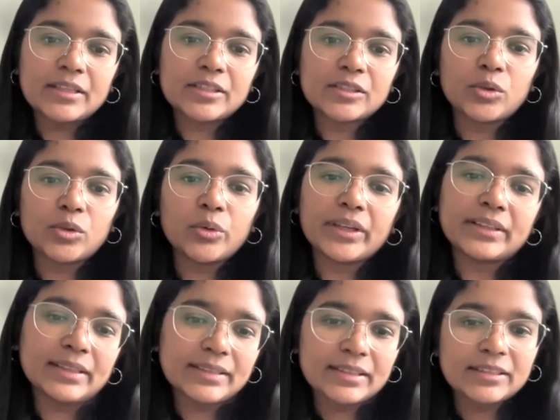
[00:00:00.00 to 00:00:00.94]
So
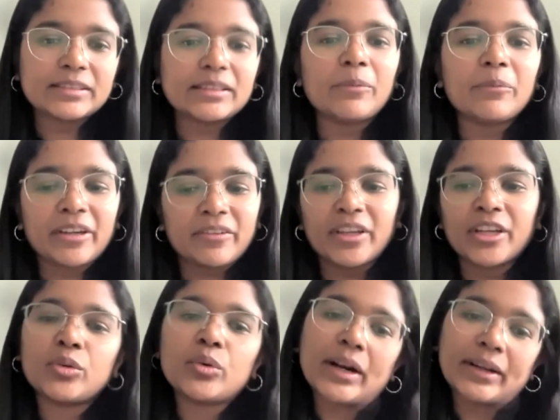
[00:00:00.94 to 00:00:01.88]
this is somewhere
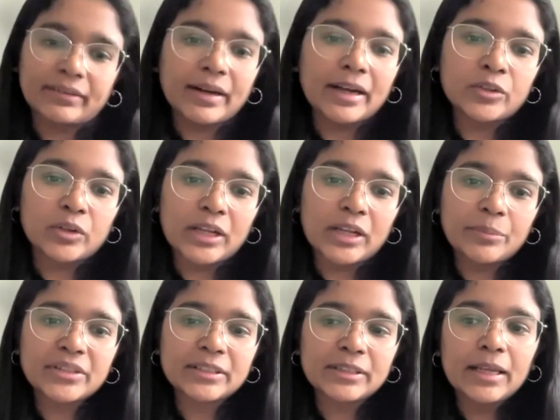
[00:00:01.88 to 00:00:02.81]
where you attract
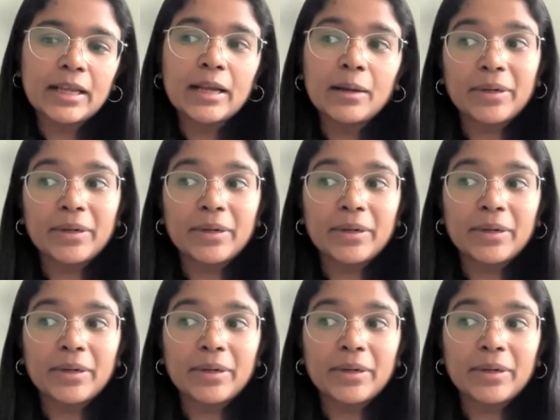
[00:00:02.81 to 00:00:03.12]
collaboration.